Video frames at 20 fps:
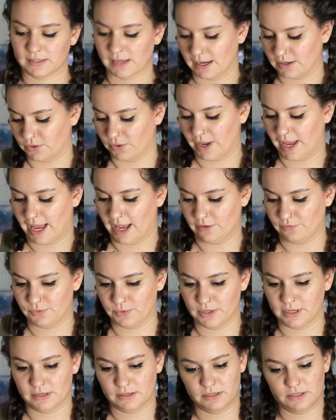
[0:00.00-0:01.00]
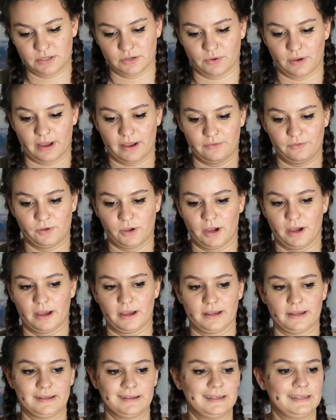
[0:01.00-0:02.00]
I don't have one, so I've
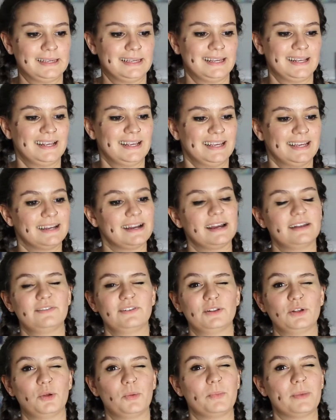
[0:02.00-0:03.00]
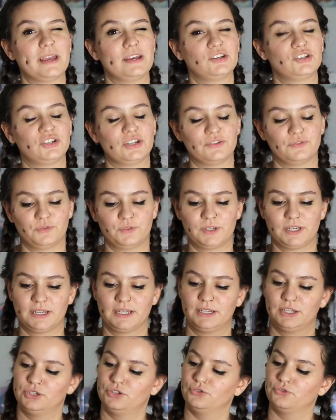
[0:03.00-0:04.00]
got kind of a little makeshift
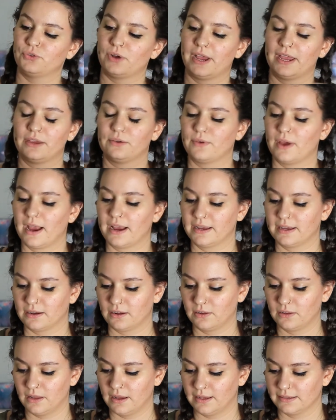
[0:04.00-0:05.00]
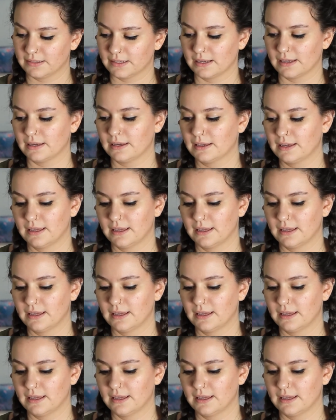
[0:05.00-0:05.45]
drying rack in a closet.